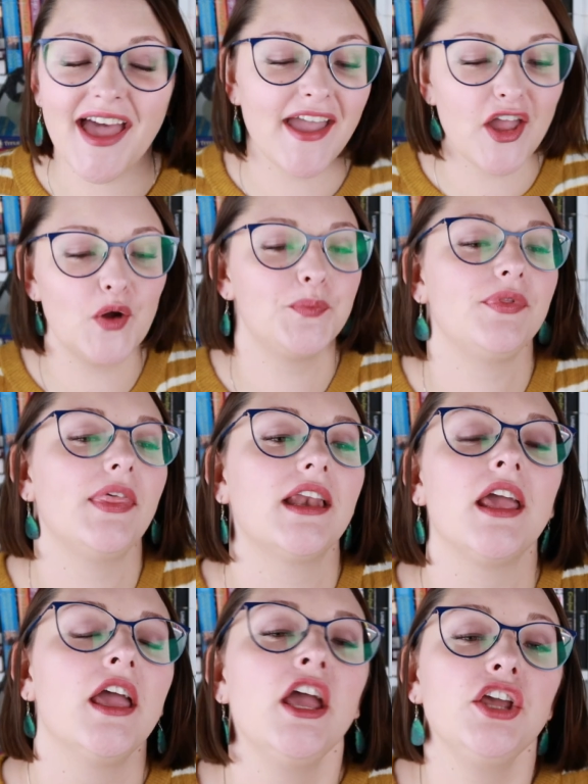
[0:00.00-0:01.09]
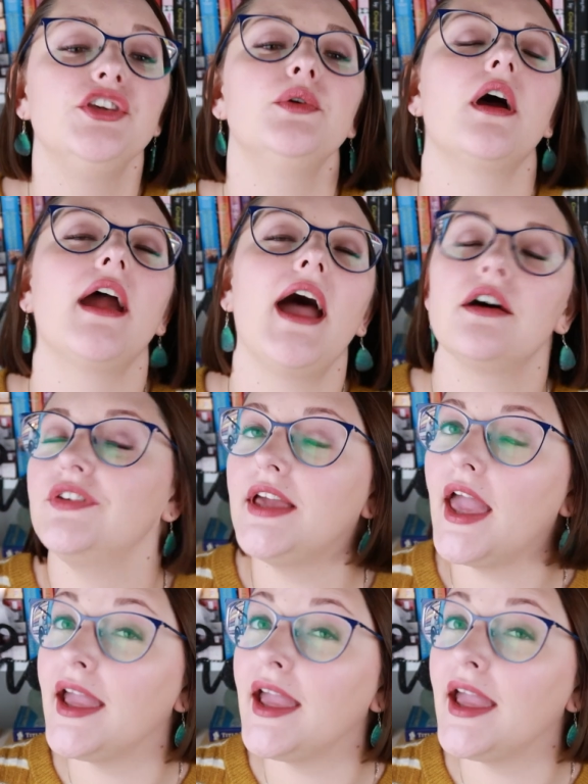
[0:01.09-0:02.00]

I hope that you are having